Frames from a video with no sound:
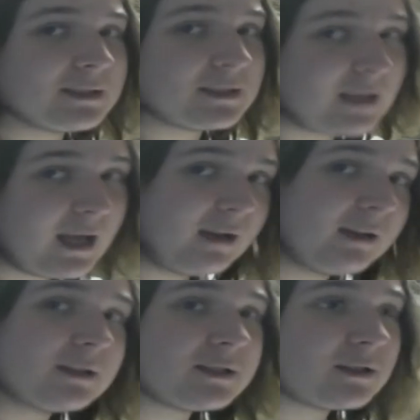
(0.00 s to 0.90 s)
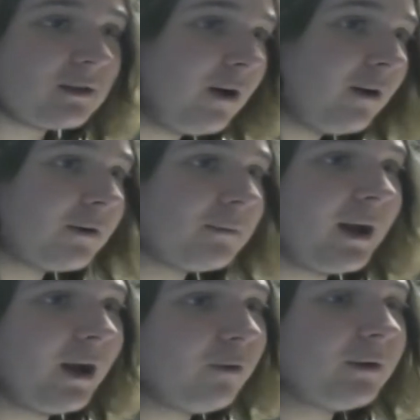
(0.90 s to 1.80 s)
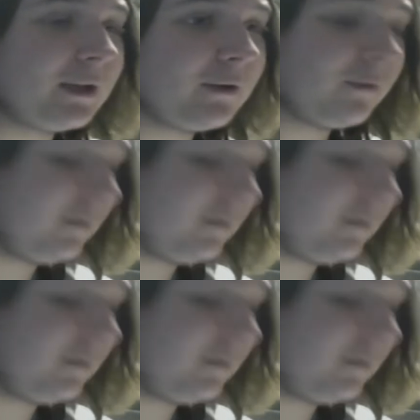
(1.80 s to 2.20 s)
is attacked and slaughtered by Oni, or